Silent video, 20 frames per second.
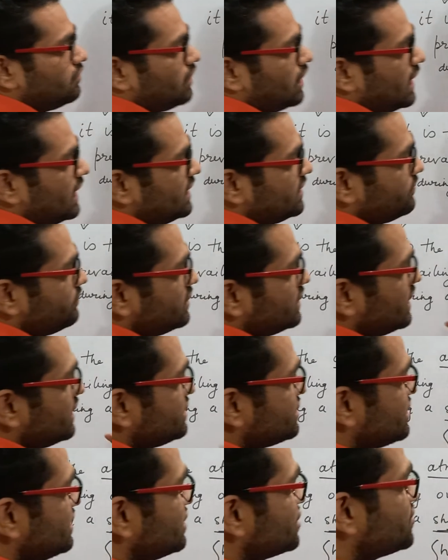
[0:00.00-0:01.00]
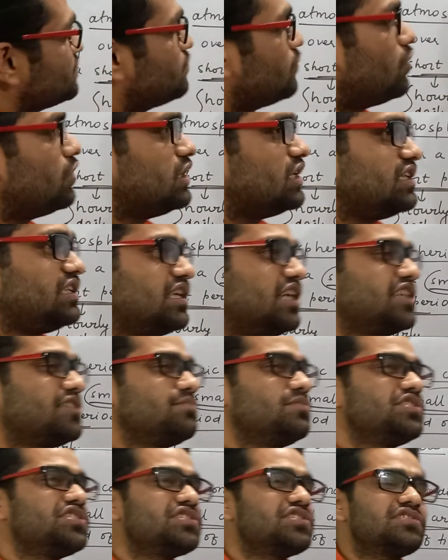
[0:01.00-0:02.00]
And when I say small area, it
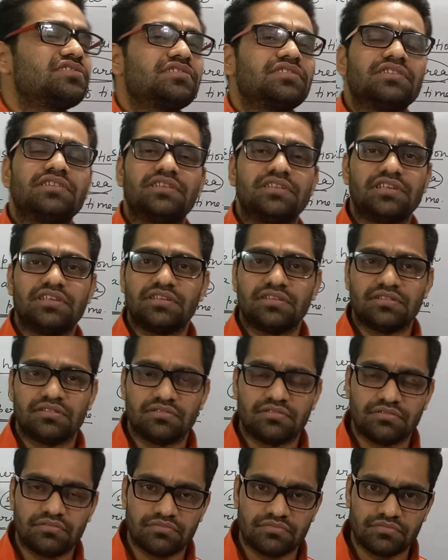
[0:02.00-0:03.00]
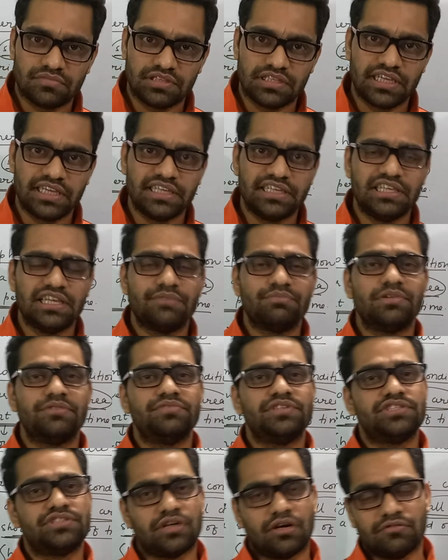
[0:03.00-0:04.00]
means the area may
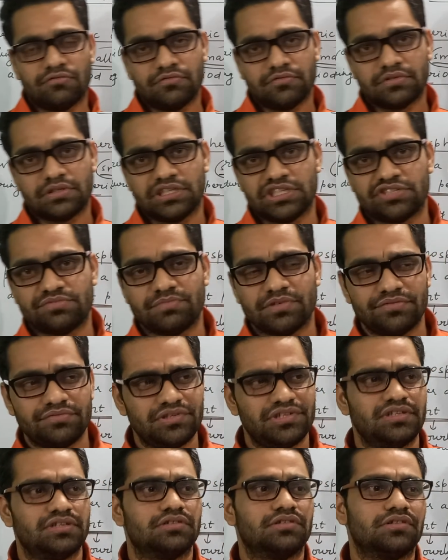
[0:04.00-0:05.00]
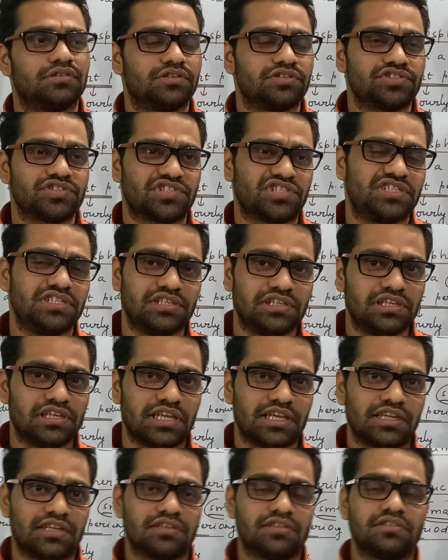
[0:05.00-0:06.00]
be town, it may be a city
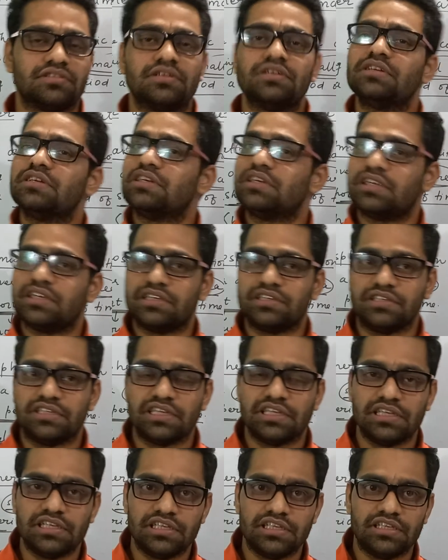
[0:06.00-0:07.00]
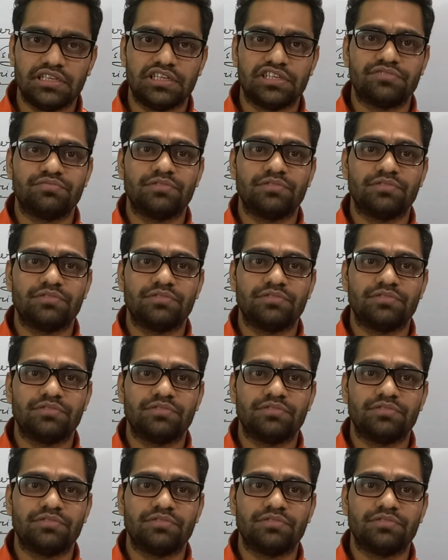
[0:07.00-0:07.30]
like Delhi, it